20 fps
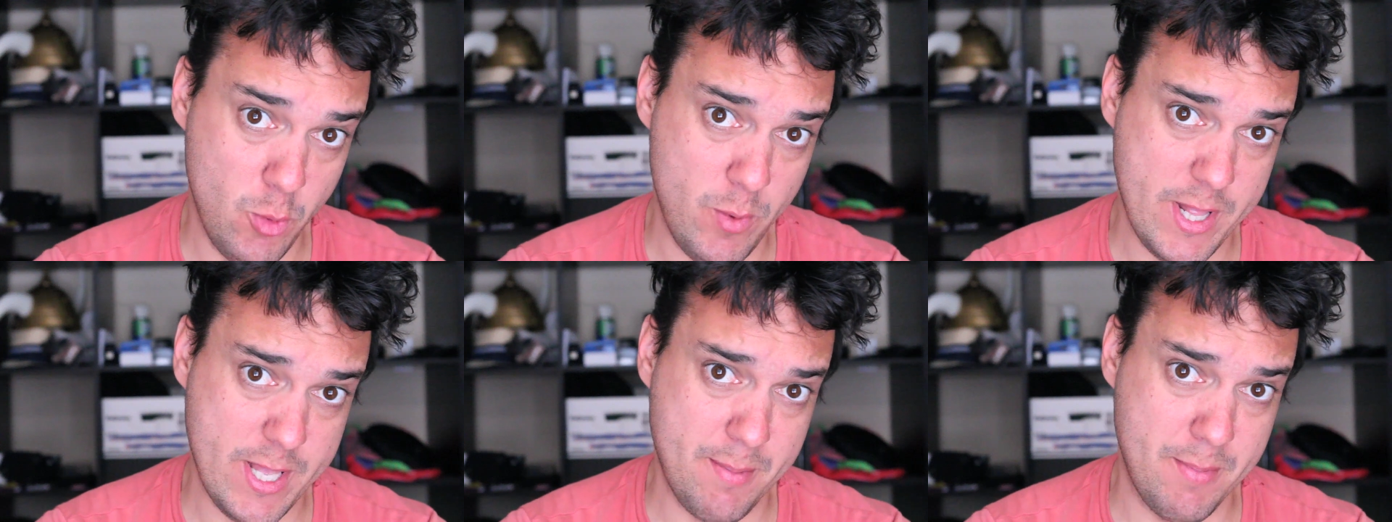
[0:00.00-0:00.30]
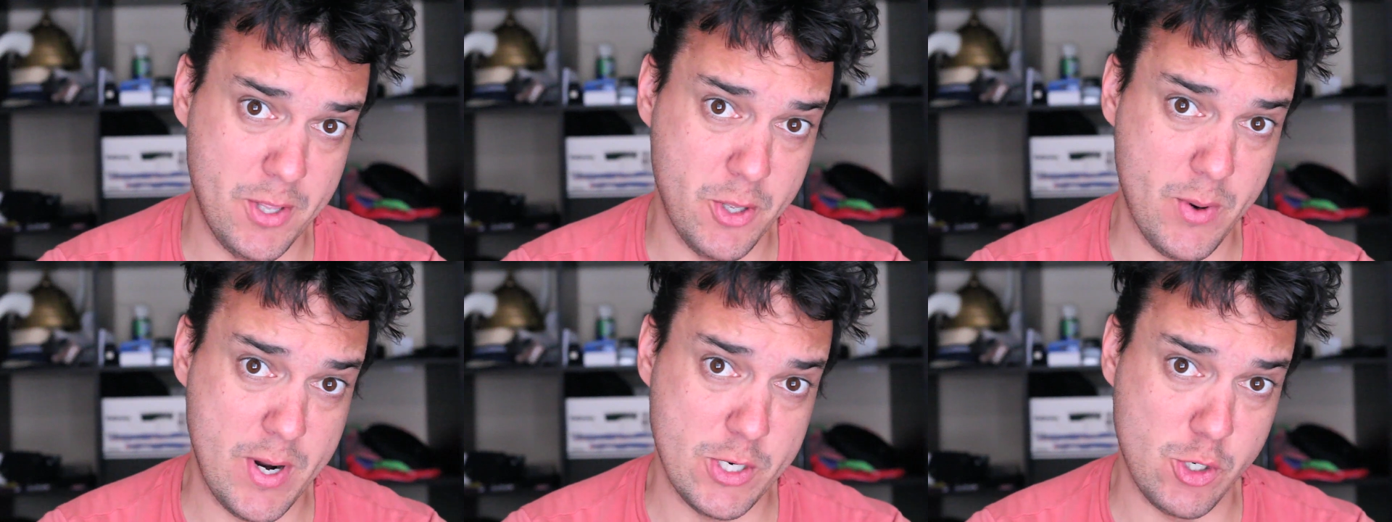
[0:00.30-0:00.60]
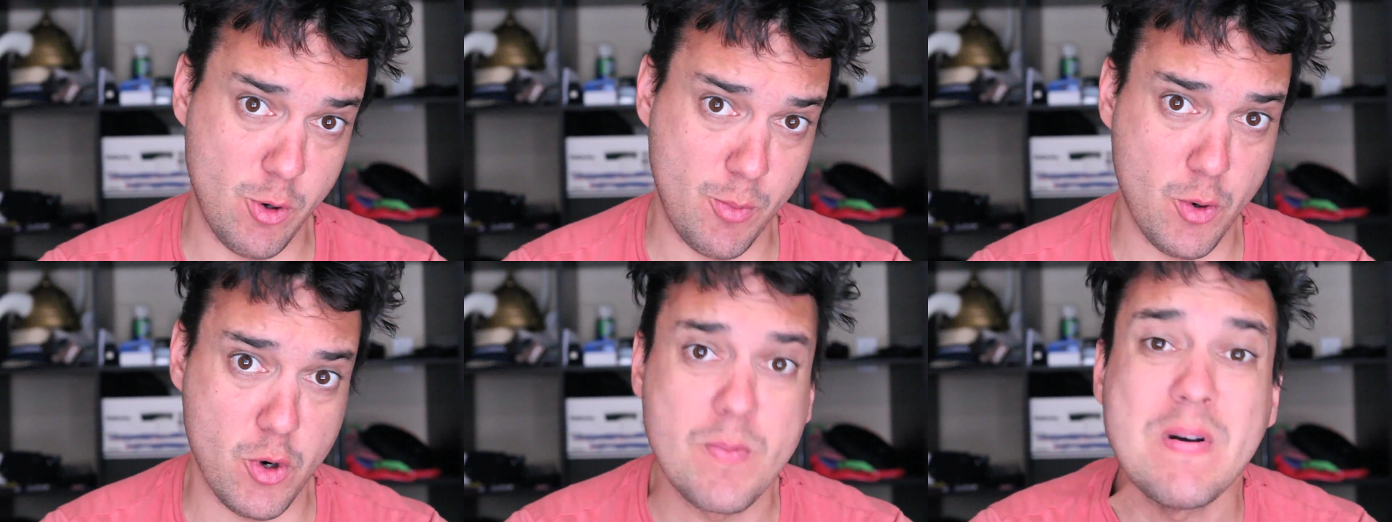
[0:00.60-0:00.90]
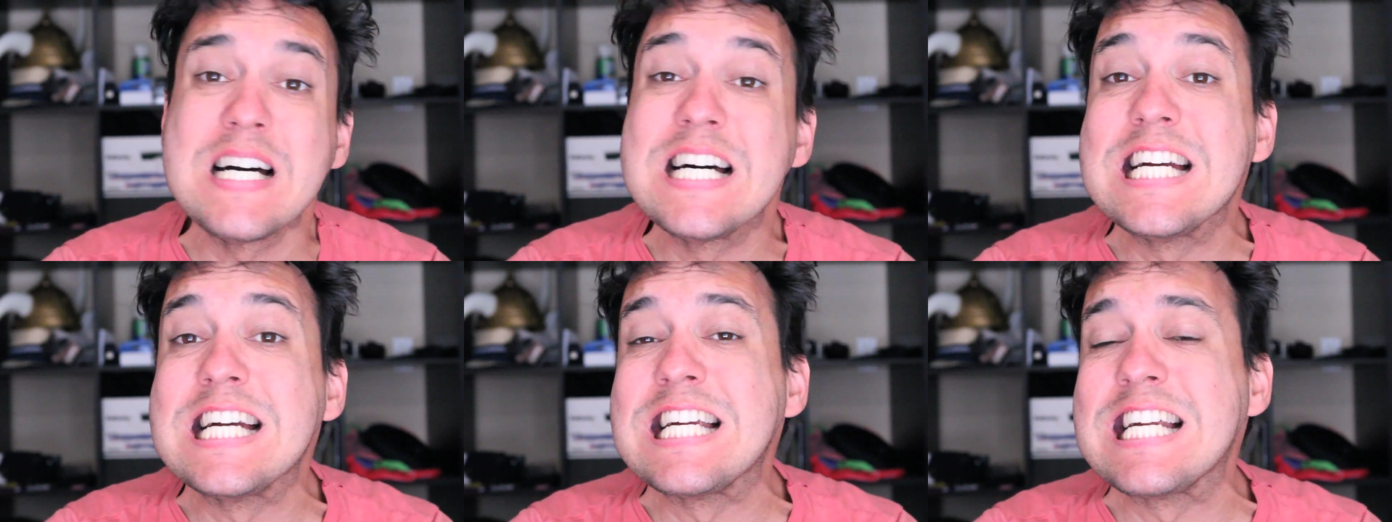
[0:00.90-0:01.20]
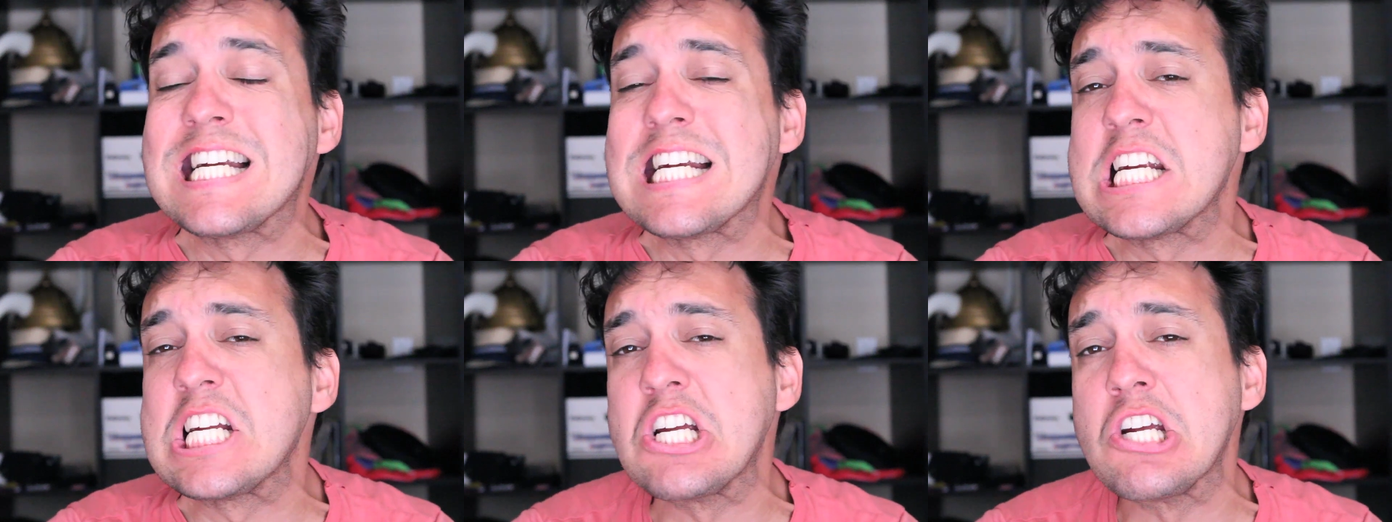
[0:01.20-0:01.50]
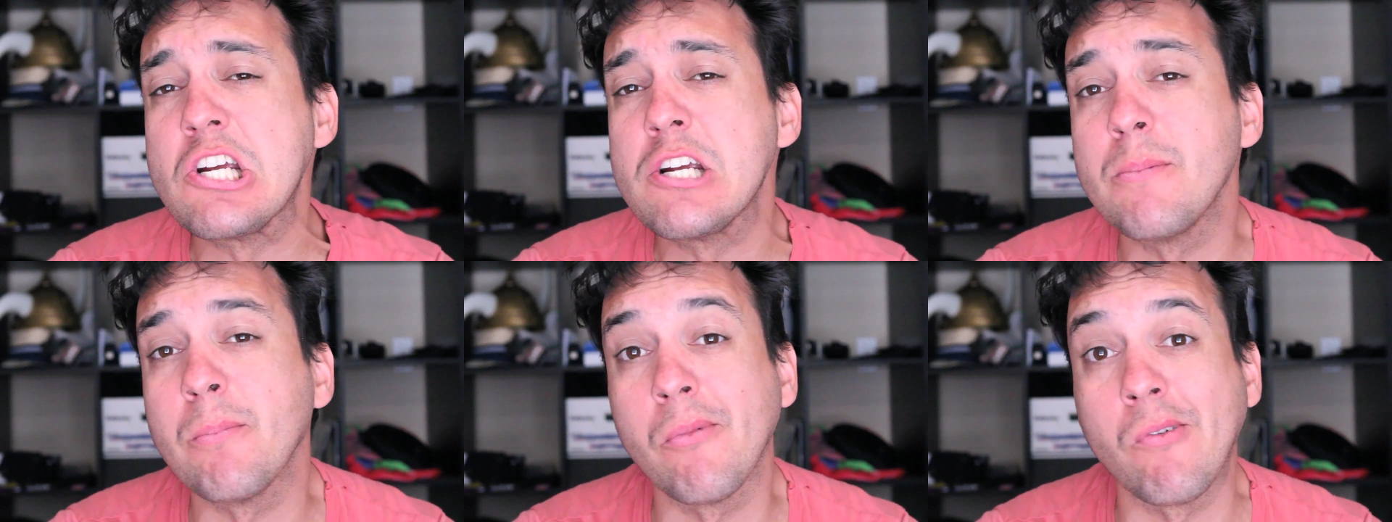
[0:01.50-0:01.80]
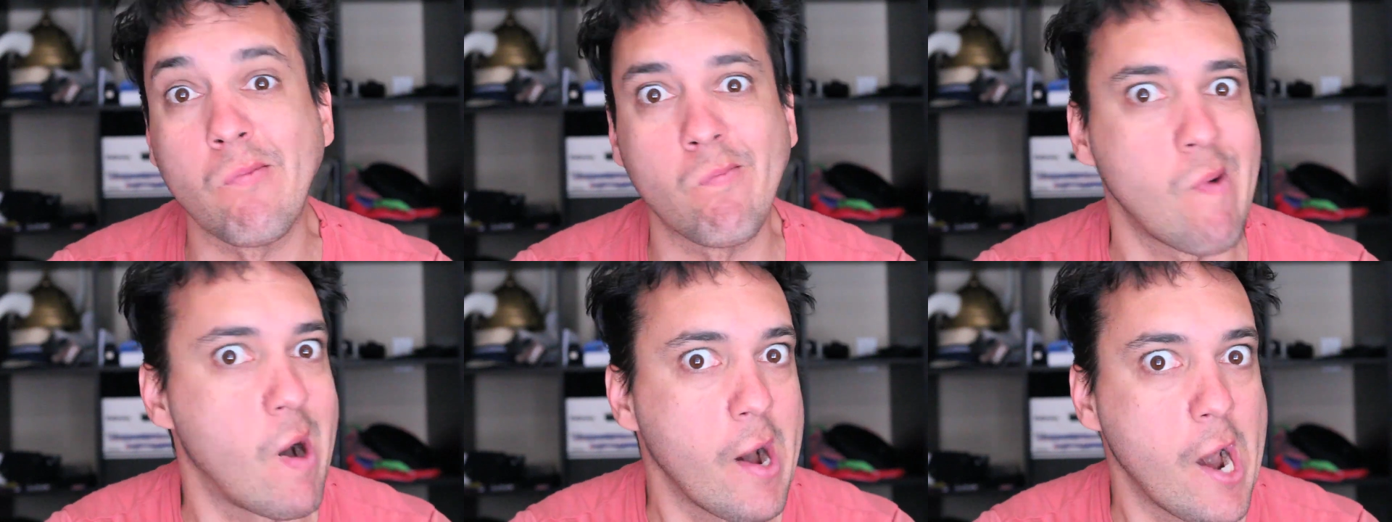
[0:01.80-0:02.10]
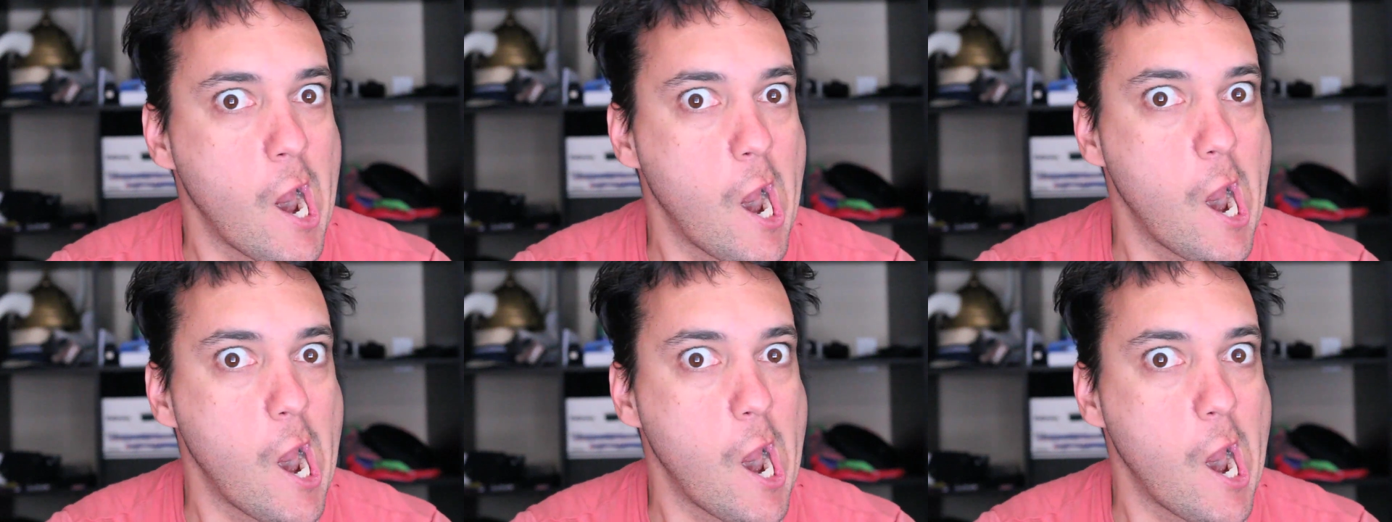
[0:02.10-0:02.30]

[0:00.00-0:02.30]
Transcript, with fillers: and welcome to The Gradual Report. My name is Rana.